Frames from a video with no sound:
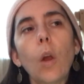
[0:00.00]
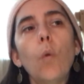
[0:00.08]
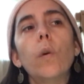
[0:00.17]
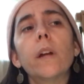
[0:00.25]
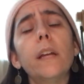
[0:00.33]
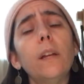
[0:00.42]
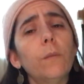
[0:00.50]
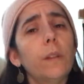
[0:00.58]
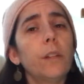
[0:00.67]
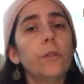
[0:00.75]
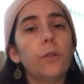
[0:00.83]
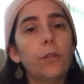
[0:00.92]
Working with
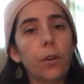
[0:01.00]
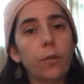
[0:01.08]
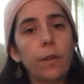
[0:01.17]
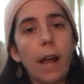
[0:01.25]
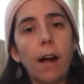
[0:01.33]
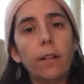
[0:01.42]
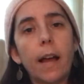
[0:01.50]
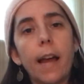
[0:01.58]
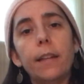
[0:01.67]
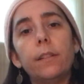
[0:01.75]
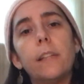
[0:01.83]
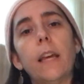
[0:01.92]
your stone
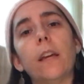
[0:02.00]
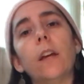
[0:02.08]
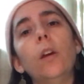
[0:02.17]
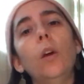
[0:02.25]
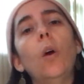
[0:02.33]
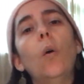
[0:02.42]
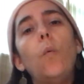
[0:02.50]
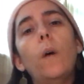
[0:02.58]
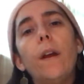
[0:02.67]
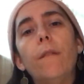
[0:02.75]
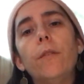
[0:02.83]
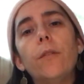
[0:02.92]
allies, like
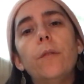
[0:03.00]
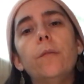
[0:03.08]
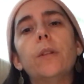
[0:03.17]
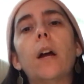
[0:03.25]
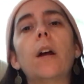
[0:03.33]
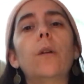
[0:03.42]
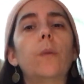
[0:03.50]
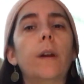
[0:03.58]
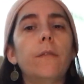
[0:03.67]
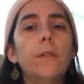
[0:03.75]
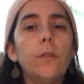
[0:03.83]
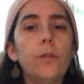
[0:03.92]
whatever those are,
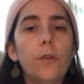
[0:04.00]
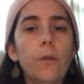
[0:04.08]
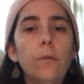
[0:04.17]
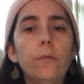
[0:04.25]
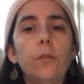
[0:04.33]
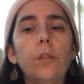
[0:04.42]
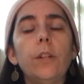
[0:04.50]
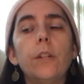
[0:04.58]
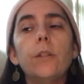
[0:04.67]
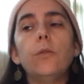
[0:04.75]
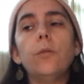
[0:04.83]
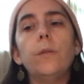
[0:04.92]
whatever stones you're
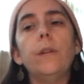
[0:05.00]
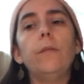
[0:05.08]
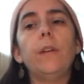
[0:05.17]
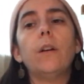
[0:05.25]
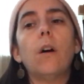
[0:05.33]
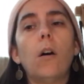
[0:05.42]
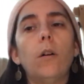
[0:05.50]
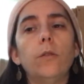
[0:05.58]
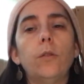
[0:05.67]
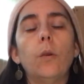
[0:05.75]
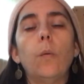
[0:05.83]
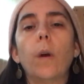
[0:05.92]
intuitively called
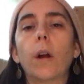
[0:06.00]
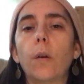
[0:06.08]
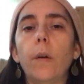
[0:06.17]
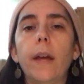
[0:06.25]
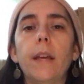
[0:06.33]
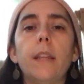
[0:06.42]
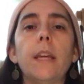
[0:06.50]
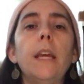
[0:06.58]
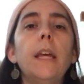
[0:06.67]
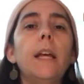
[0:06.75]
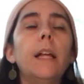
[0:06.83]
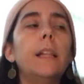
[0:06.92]
to work with.
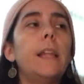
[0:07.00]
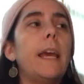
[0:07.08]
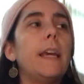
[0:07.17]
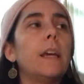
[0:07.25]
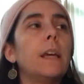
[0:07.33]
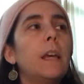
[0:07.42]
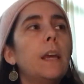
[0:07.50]
Like,